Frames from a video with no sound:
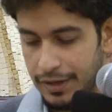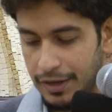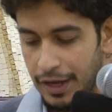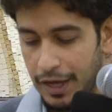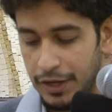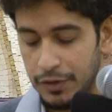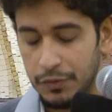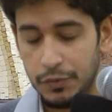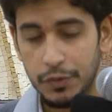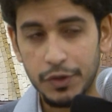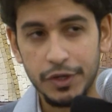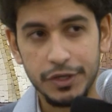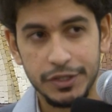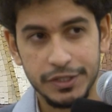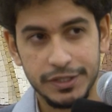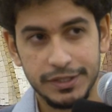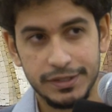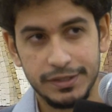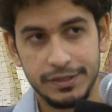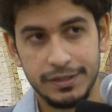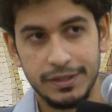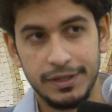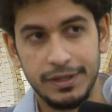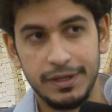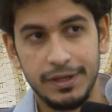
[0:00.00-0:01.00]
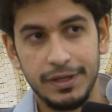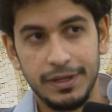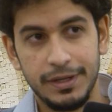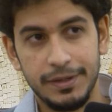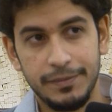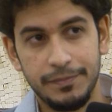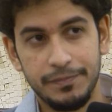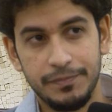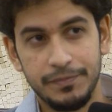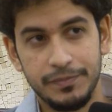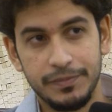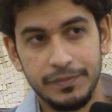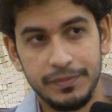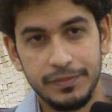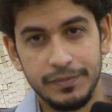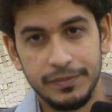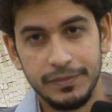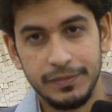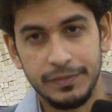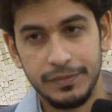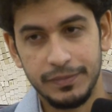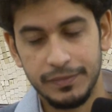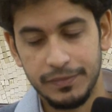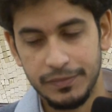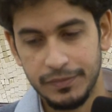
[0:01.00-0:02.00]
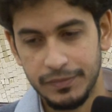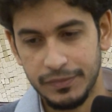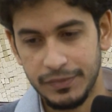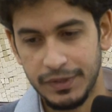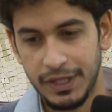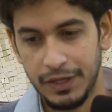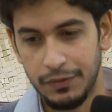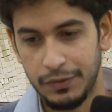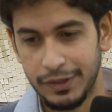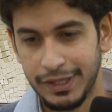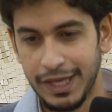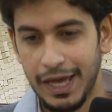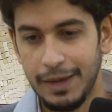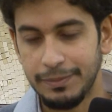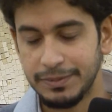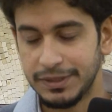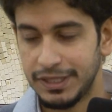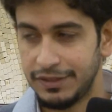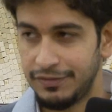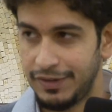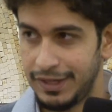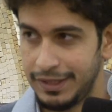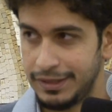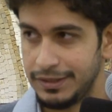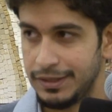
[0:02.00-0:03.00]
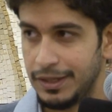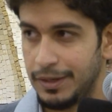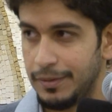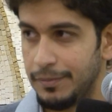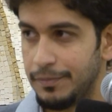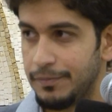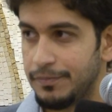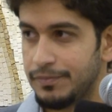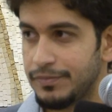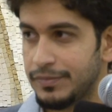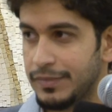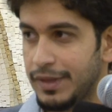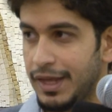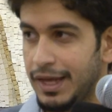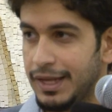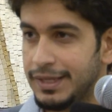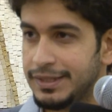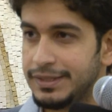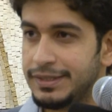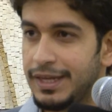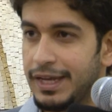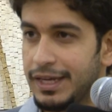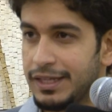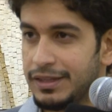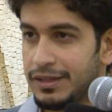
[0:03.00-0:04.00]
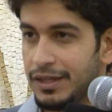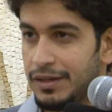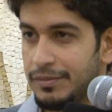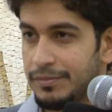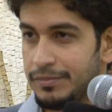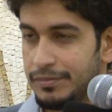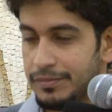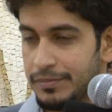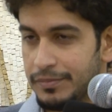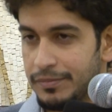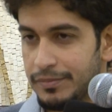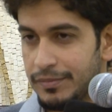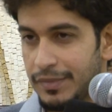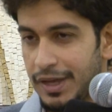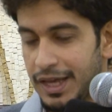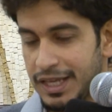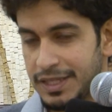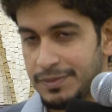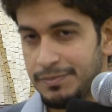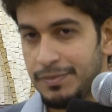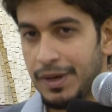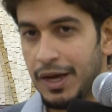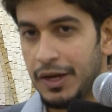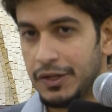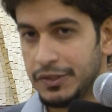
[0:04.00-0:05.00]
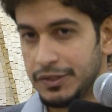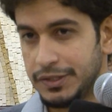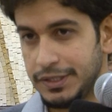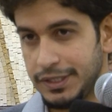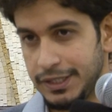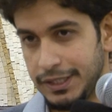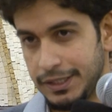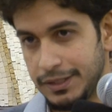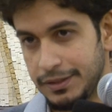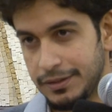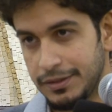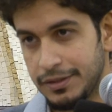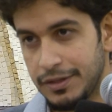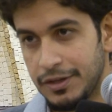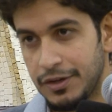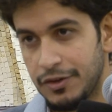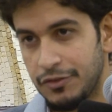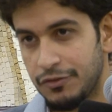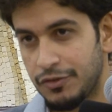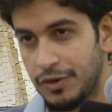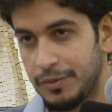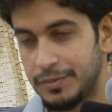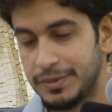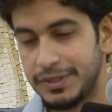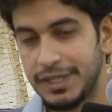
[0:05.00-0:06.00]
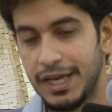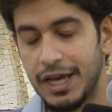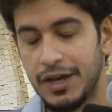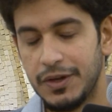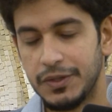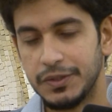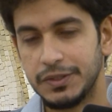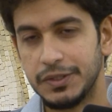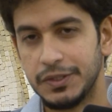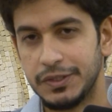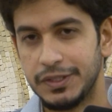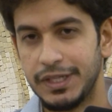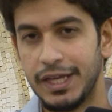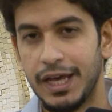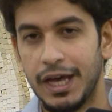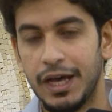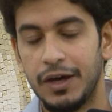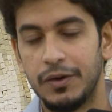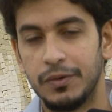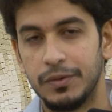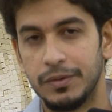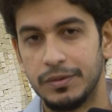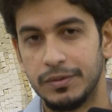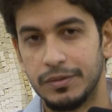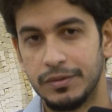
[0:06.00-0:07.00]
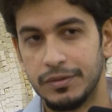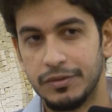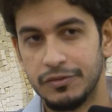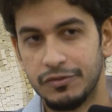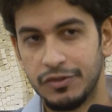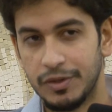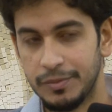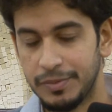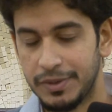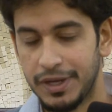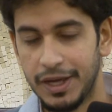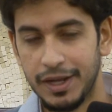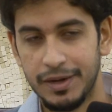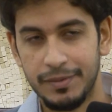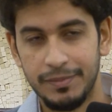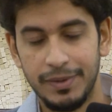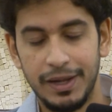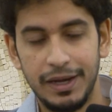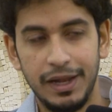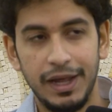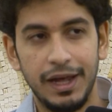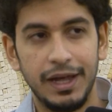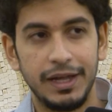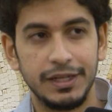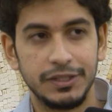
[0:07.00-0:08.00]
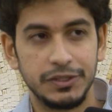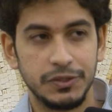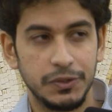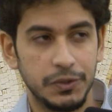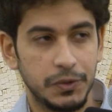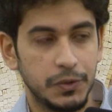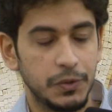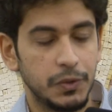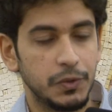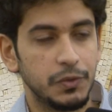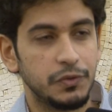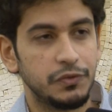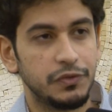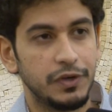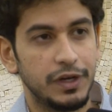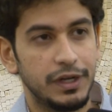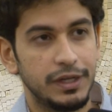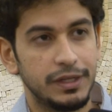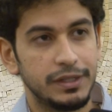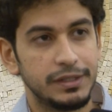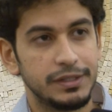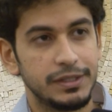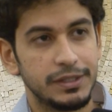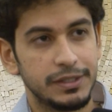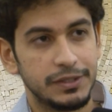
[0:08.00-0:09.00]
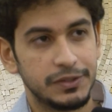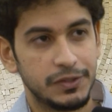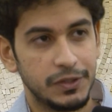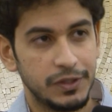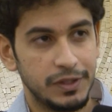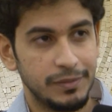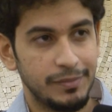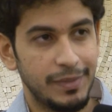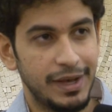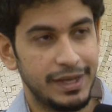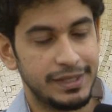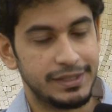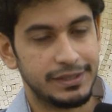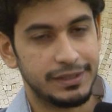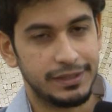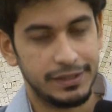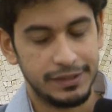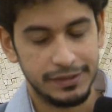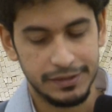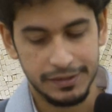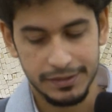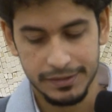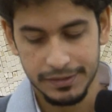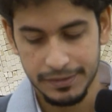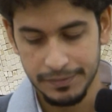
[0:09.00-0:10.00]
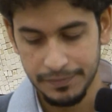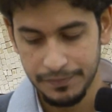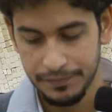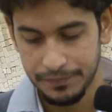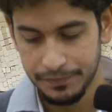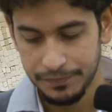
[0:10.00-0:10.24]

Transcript: and worse, they will captivate them and take them as bounty from town to town, from Karbala to Kufa to Damascus.